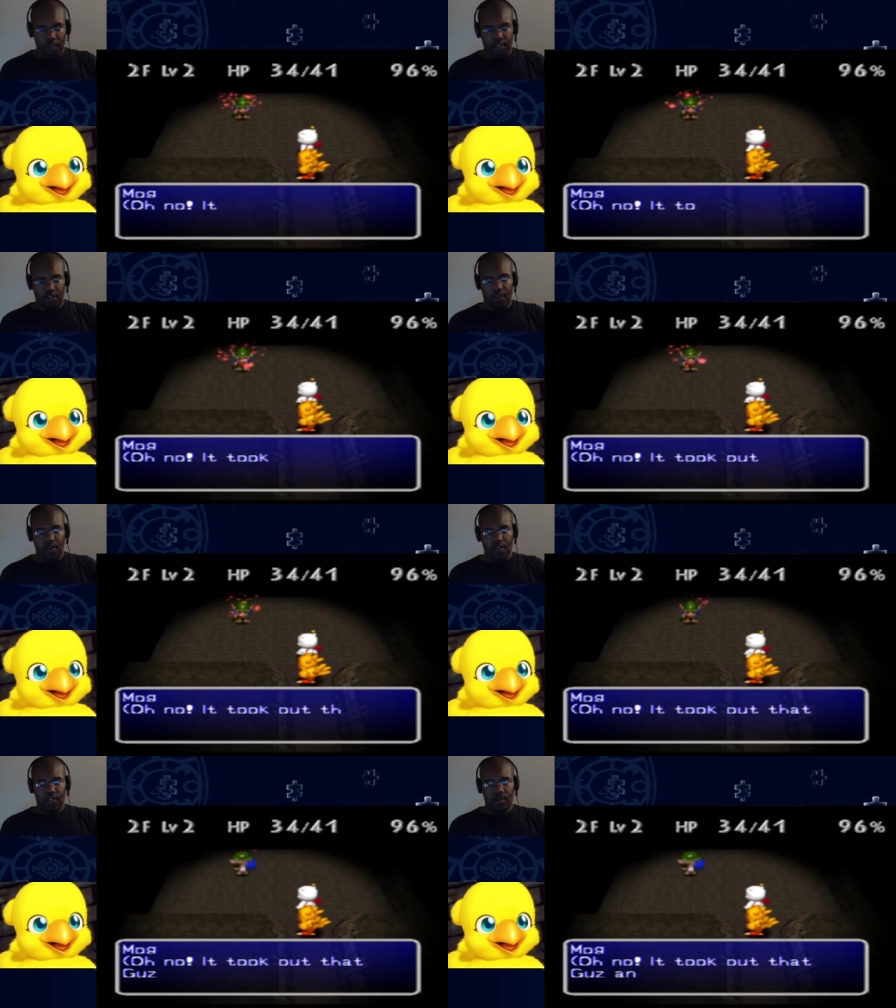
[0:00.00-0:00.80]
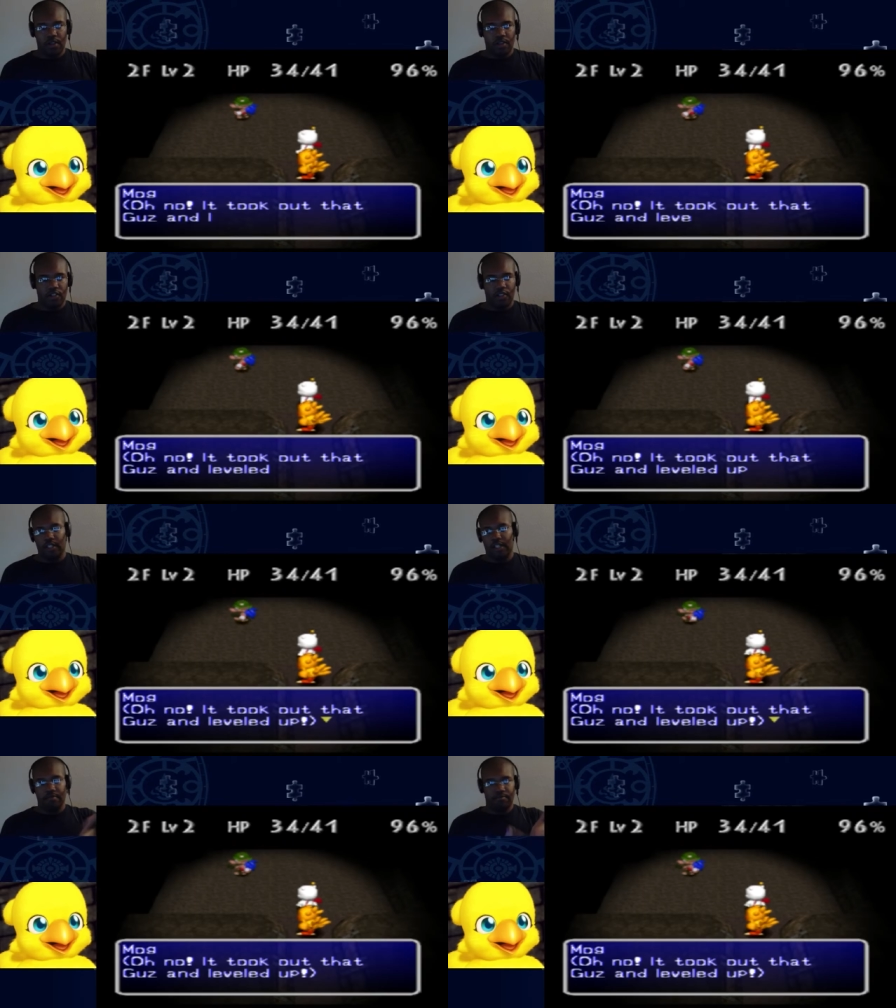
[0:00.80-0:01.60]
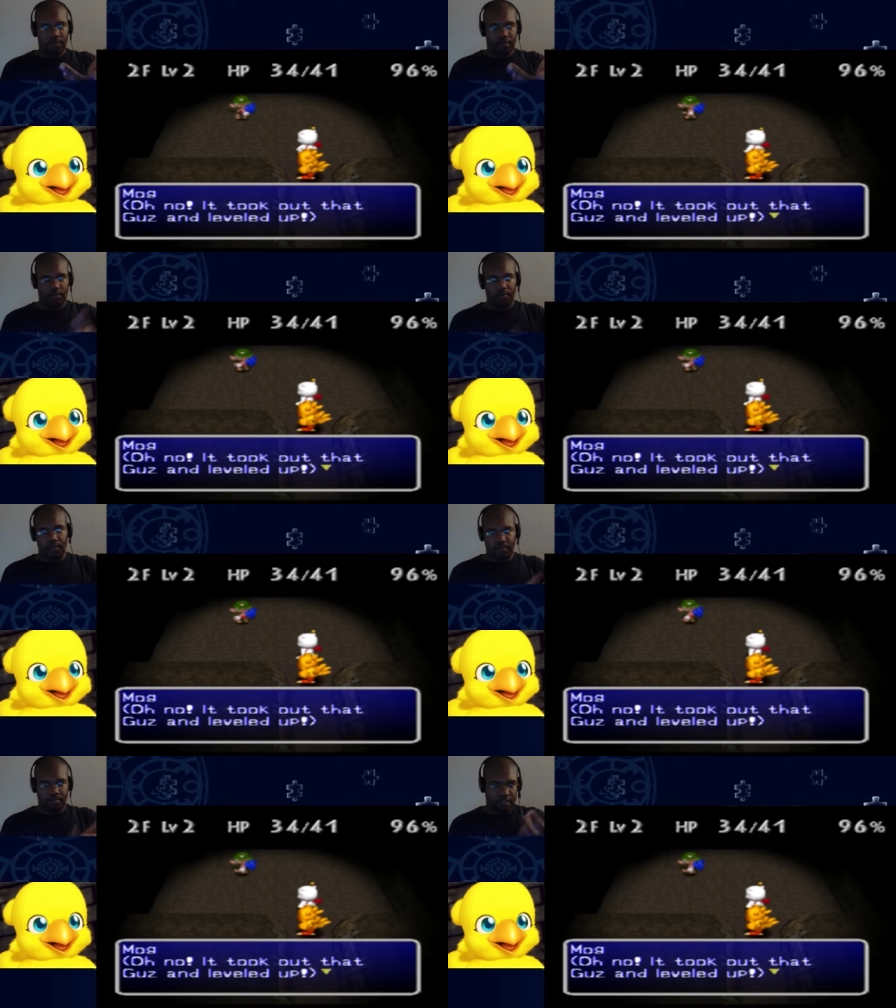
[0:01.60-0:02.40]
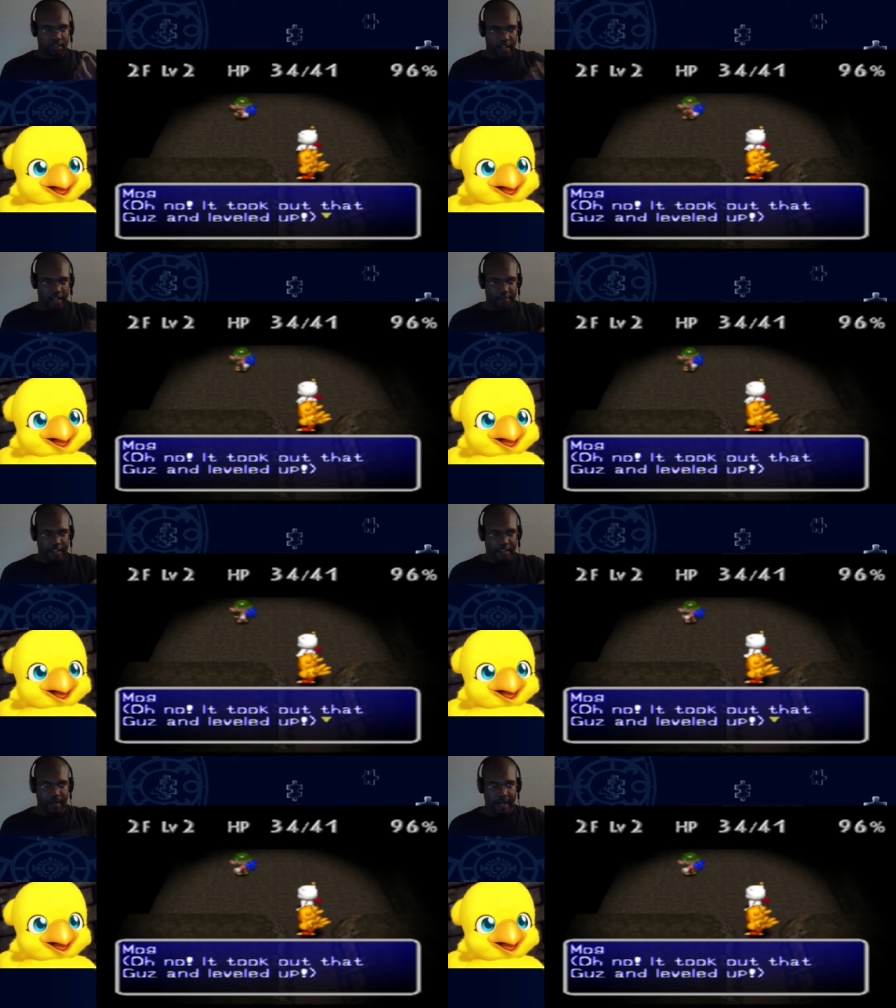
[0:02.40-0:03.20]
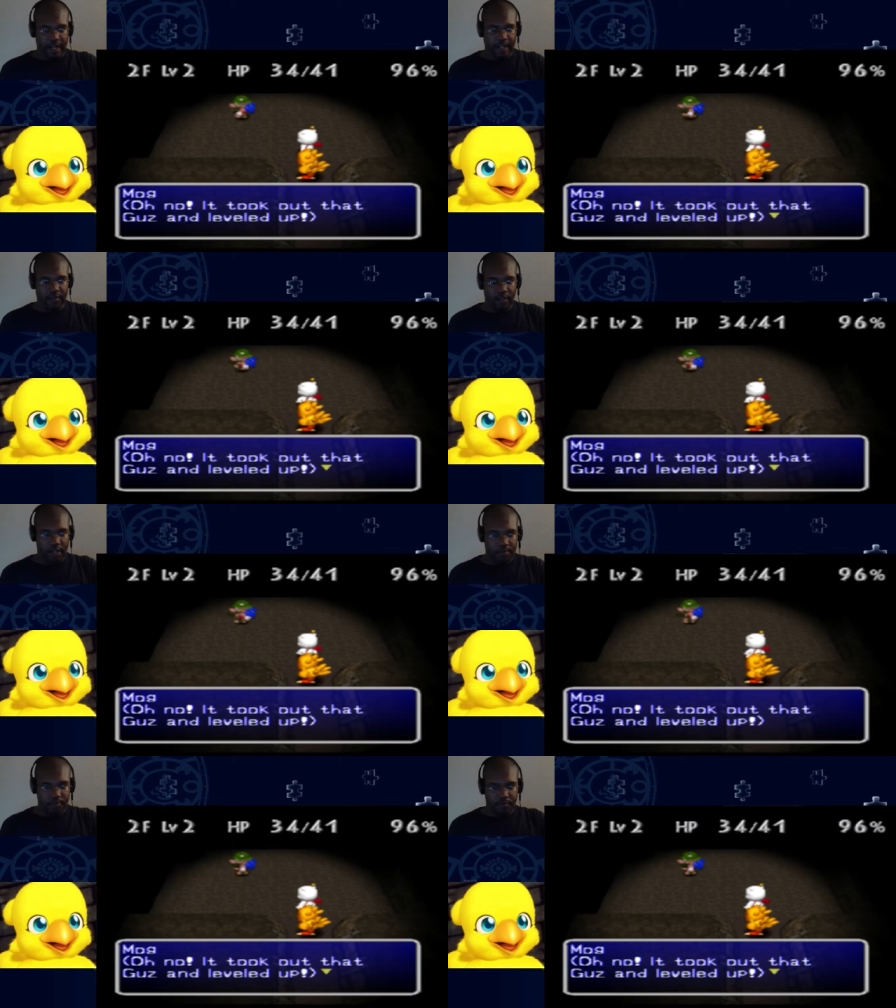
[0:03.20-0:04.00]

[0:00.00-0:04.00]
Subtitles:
There are also other, see, when they defeat somebody, they level up.